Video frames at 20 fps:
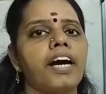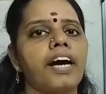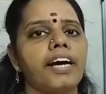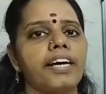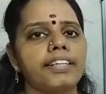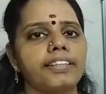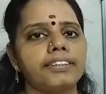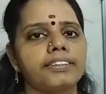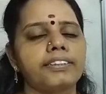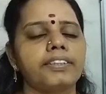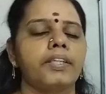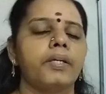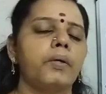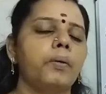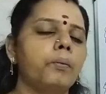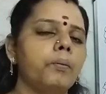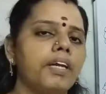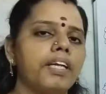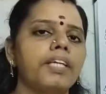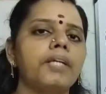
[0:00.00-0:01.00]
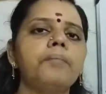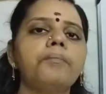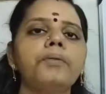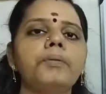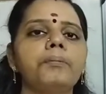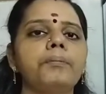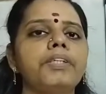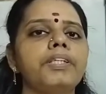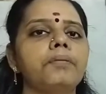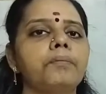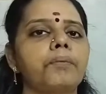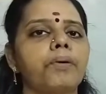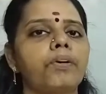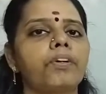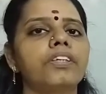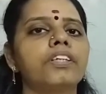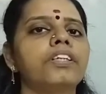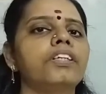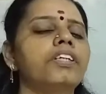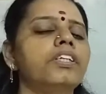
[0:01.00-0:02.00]
Hi, welcome to Pink
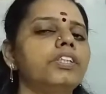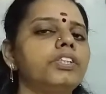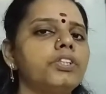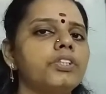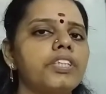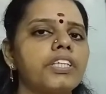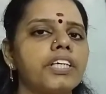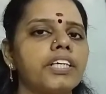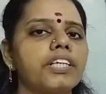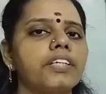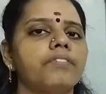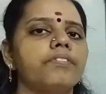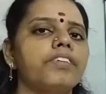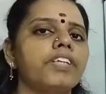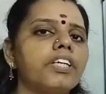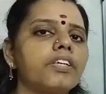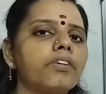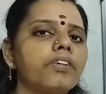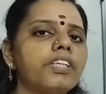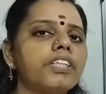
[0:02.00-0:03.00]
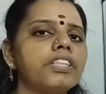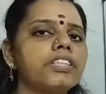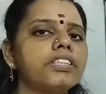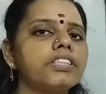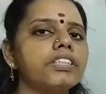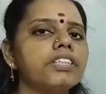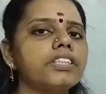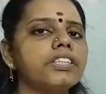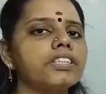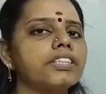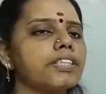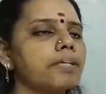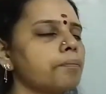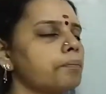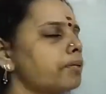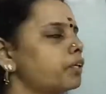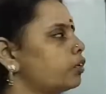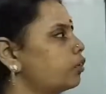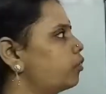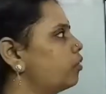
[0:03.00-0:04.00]
Board. Today we are going to see the
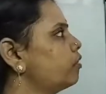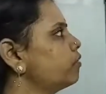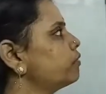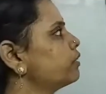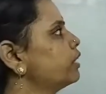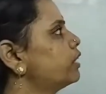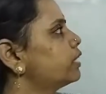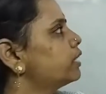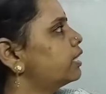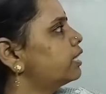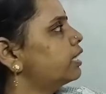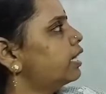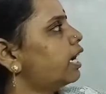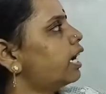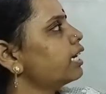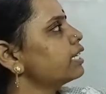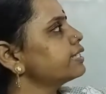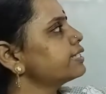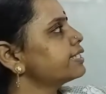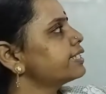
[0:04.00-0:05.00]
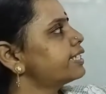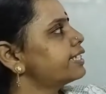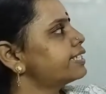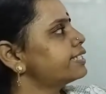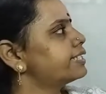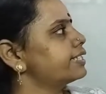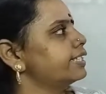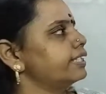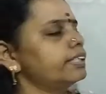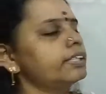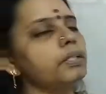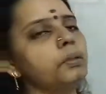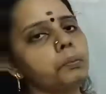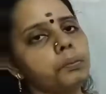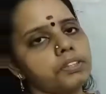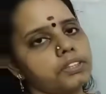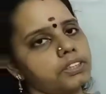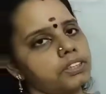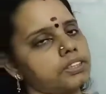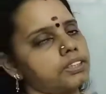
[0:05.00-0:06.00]
summary of the last lesson,
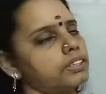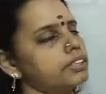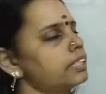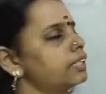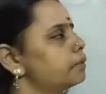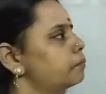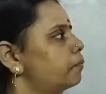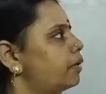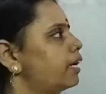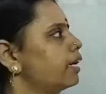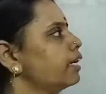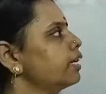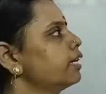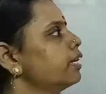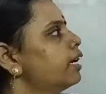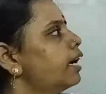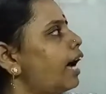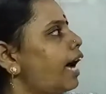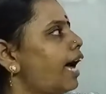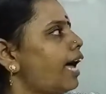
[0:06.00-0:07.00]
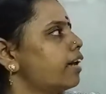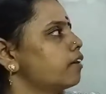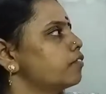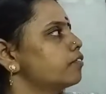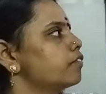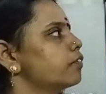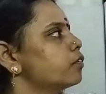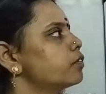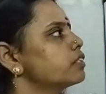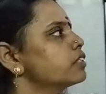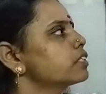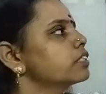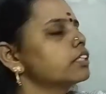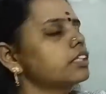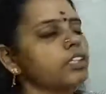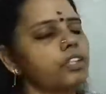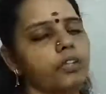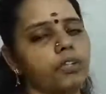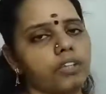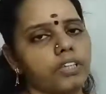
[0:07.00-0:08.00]
which is written by Alphonse
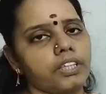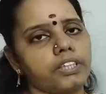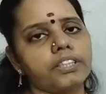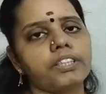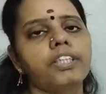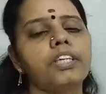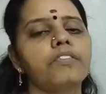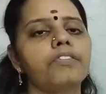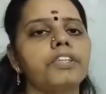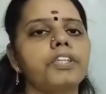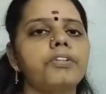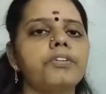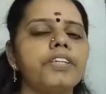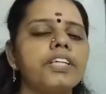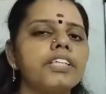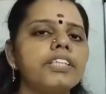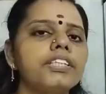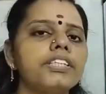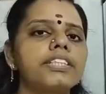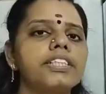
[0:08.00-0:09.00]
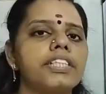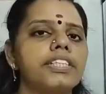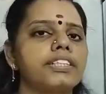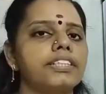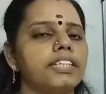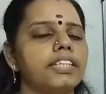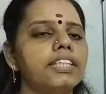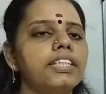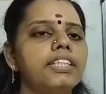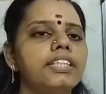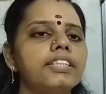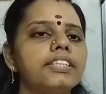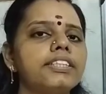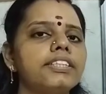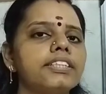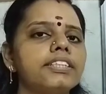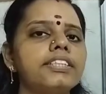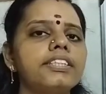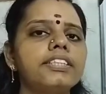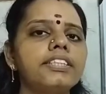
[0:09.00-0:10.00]
Daudet. When you take this lesson, this
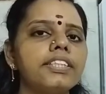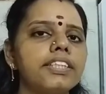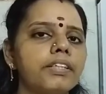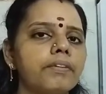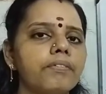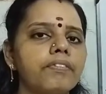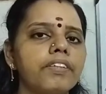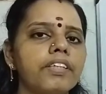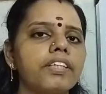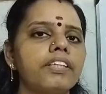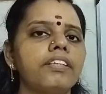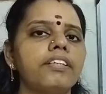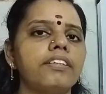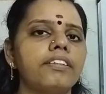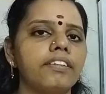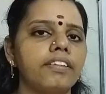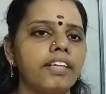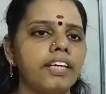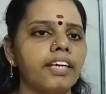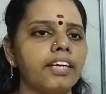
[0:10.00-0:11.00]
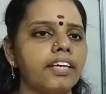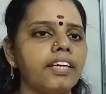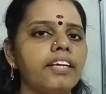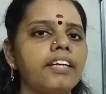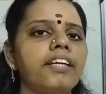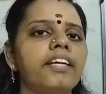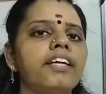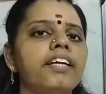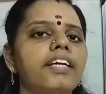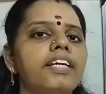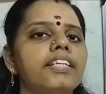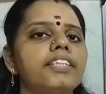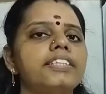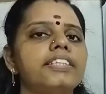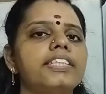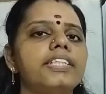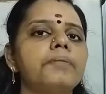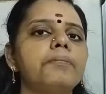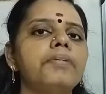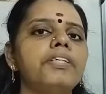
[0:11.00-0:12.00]
is given there
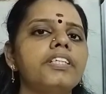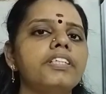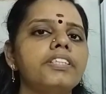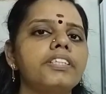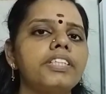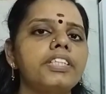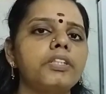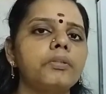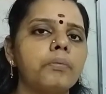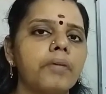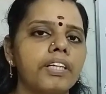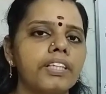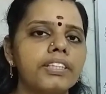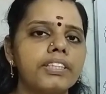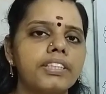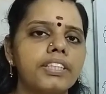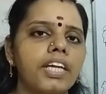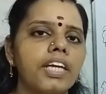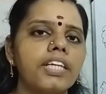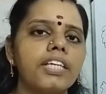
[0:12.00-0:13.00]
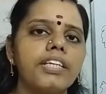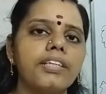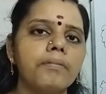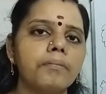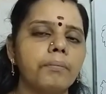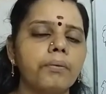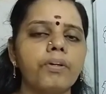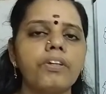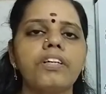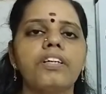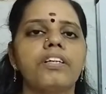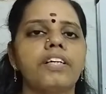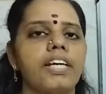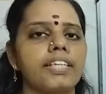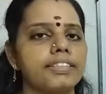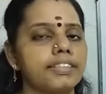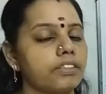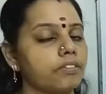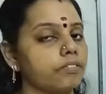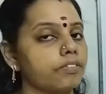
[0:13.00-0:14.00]
in CBSE 12th standard book
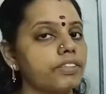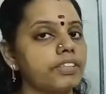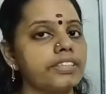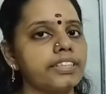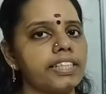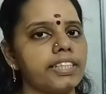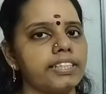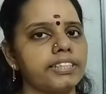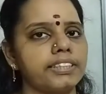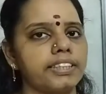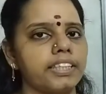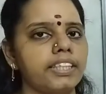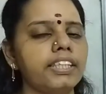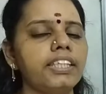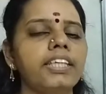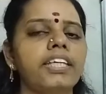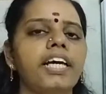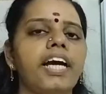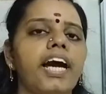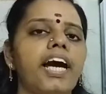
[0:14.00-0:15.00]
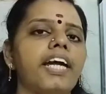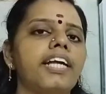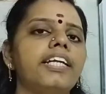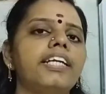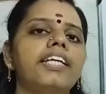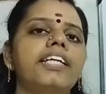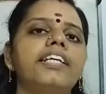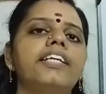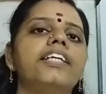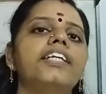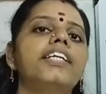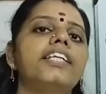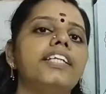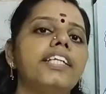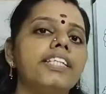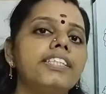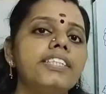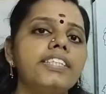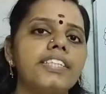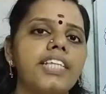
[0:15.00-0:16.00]
as the first lesson and in
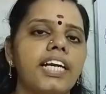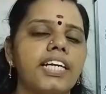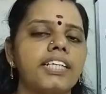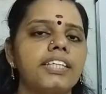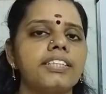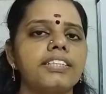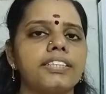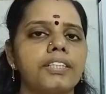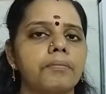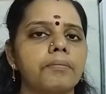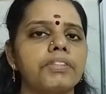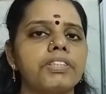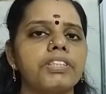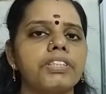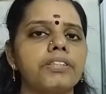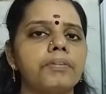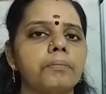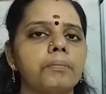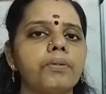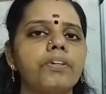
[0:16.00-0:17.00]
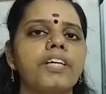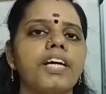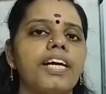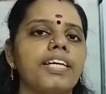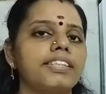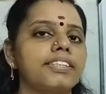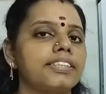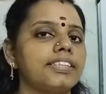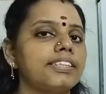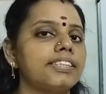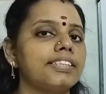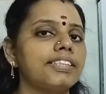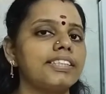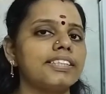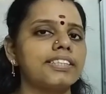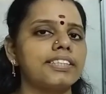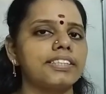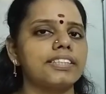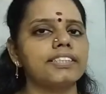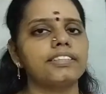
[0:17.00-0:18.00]
10th standard Samachir book as the
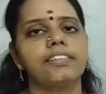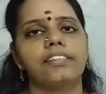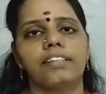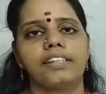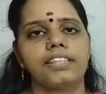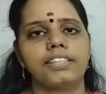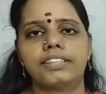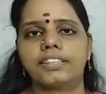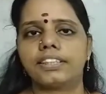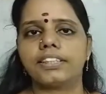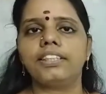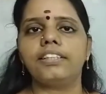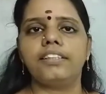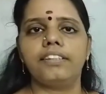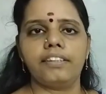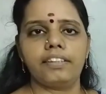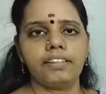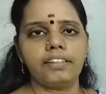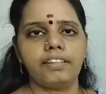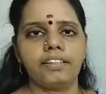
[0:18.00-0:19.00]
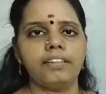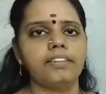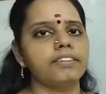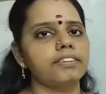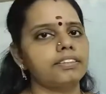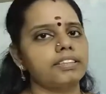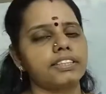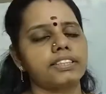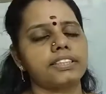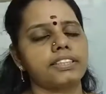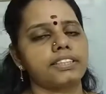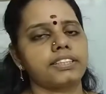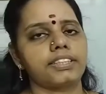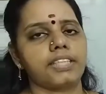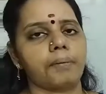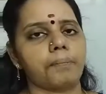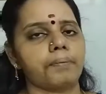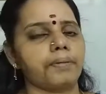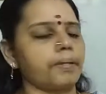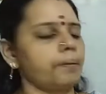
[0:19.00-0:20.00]
6th lesson in 6th
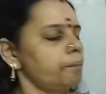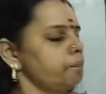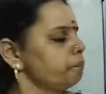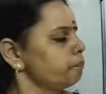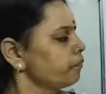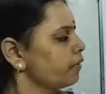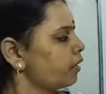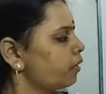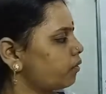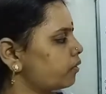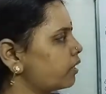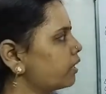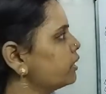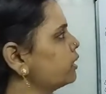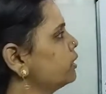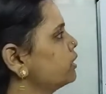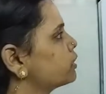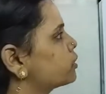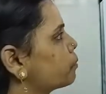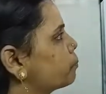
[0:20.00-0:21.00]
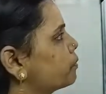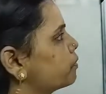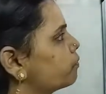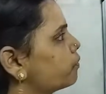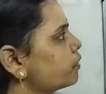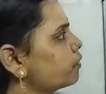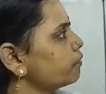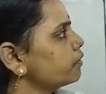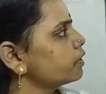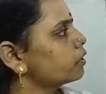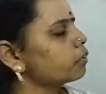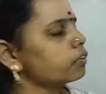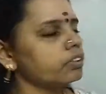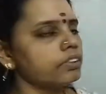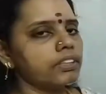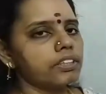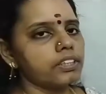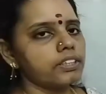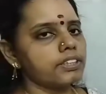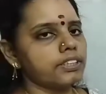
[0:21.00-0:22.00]
chapter. Okay, so before we go to
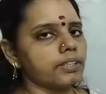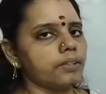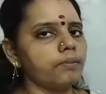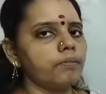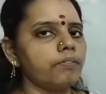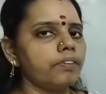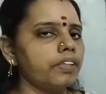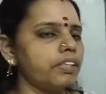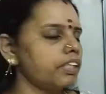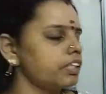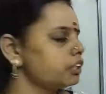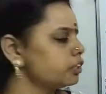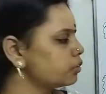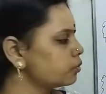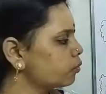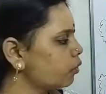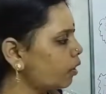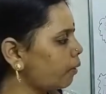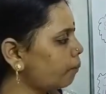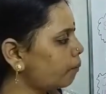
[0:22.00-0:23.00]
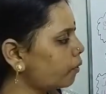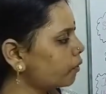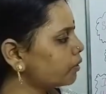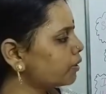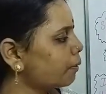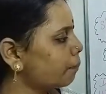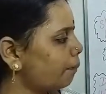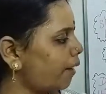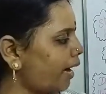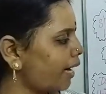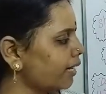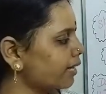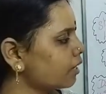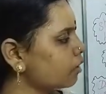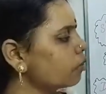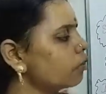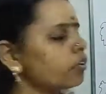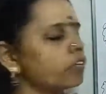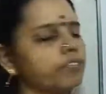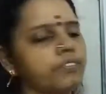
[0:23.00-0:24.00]
the lesson, we need to know about the
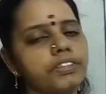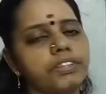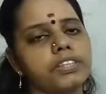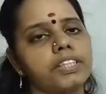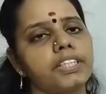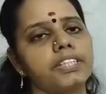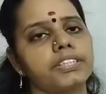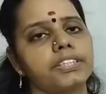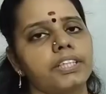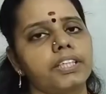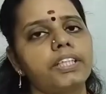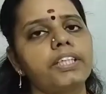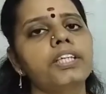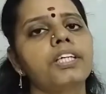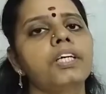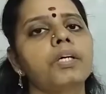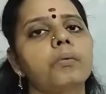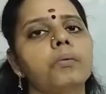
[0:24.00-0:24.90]
background of this lesson.